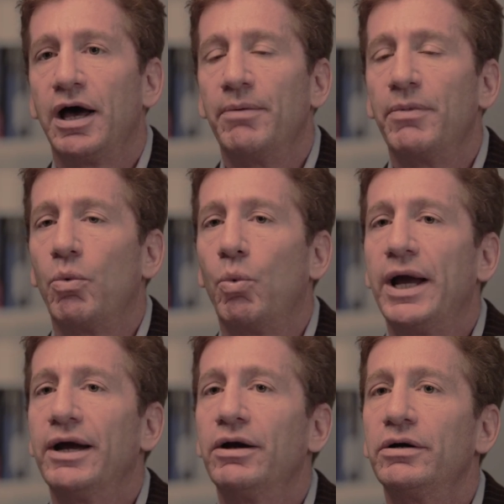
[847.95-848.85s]
Um,
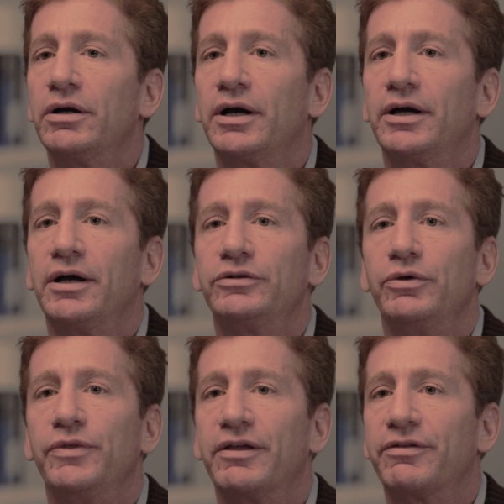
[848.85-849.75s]
where uh,
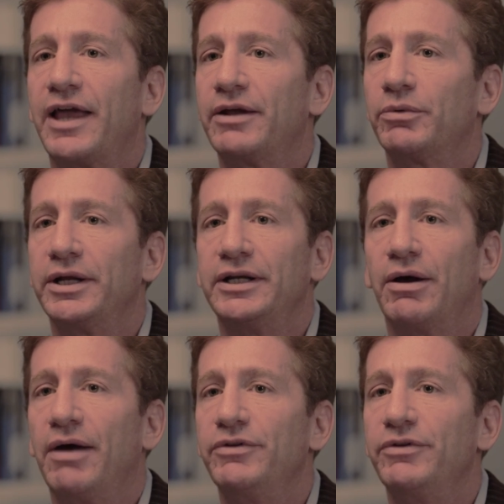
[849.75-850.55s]
do things stand right now?